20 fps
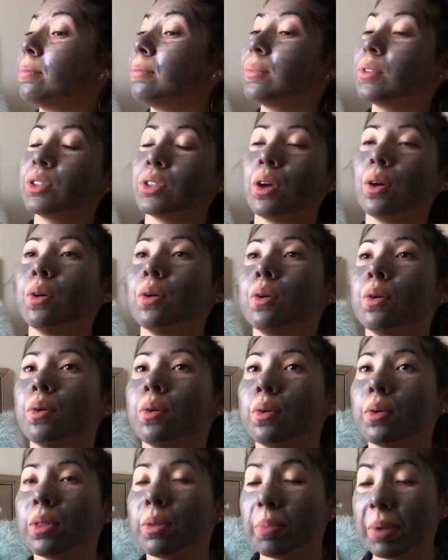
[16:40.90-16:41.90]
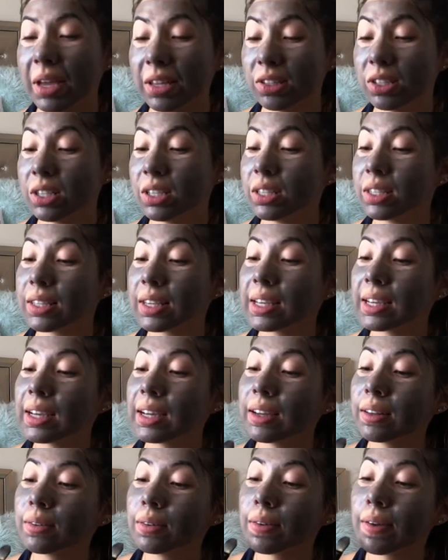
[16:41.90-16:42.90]
So the patches I
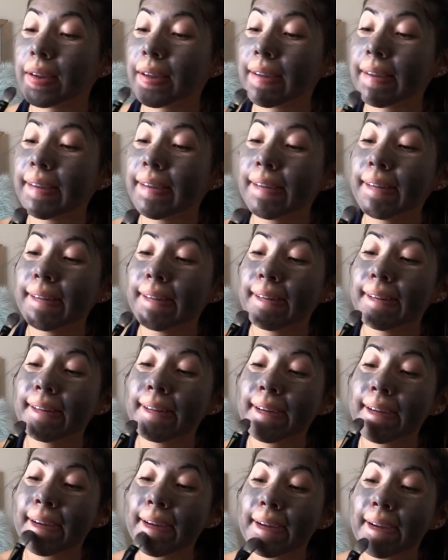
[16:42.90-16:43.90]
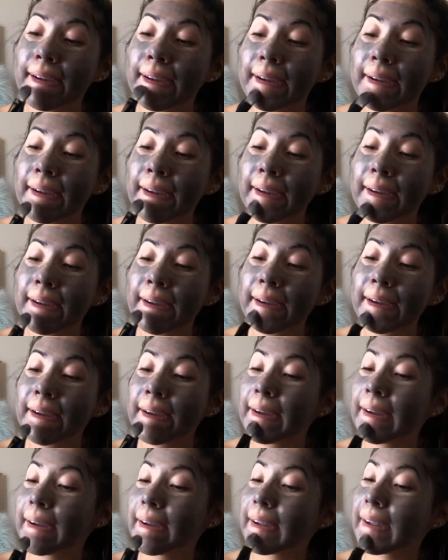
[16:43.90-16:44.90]
had are right here.
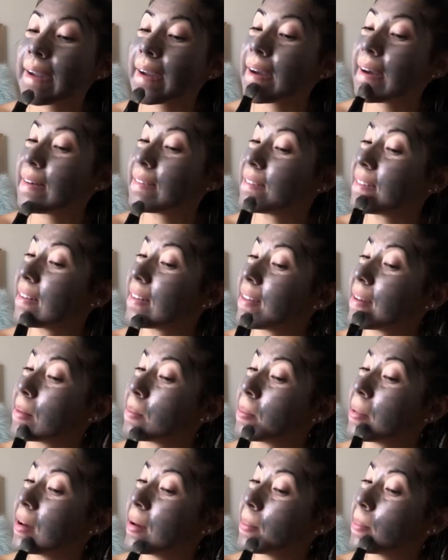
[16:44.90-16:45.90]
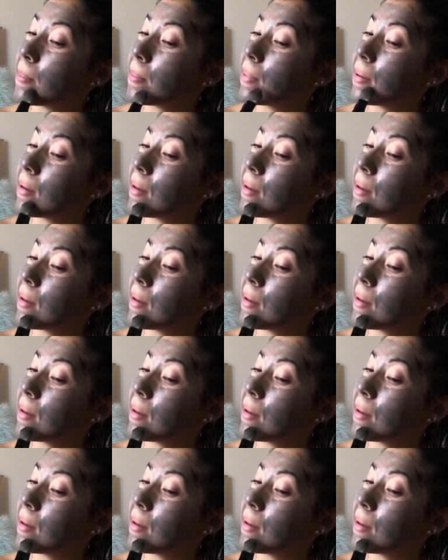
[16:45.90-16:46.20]
Cover them up.